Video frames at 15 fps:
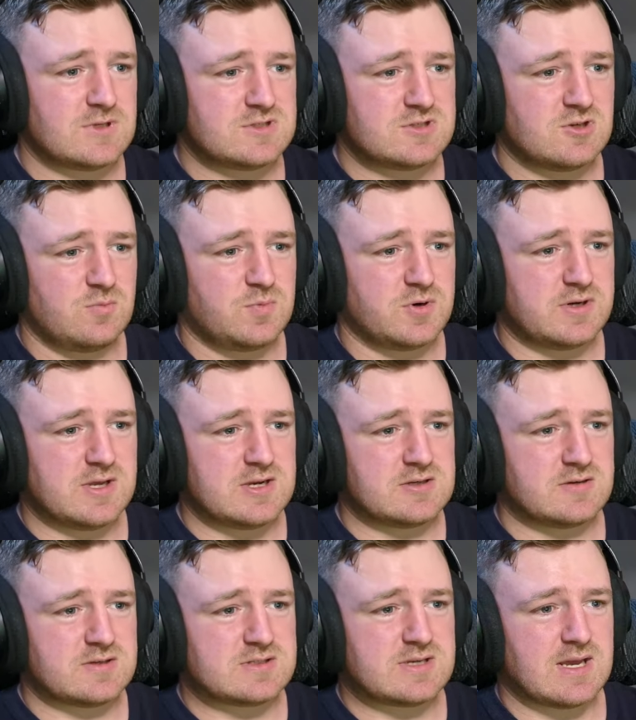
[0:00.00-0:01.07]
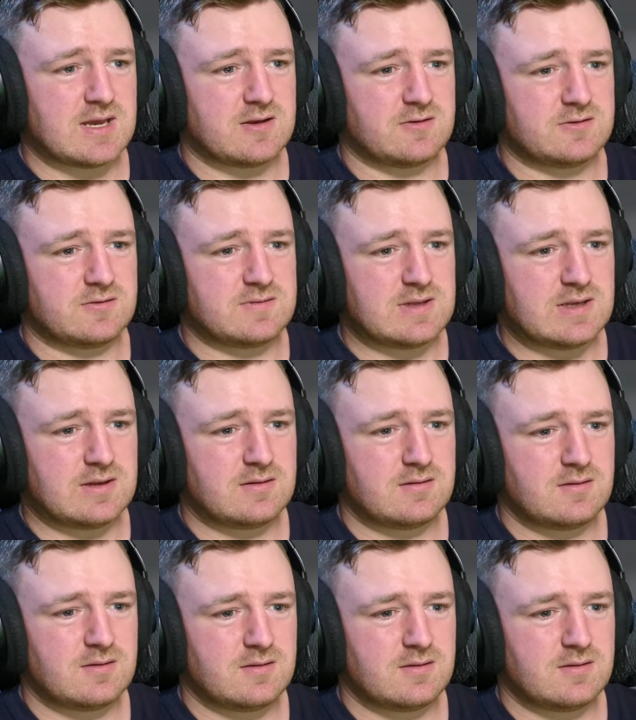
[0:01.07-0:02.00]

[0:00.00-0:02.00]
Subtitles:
Super dangerous tackle doing that.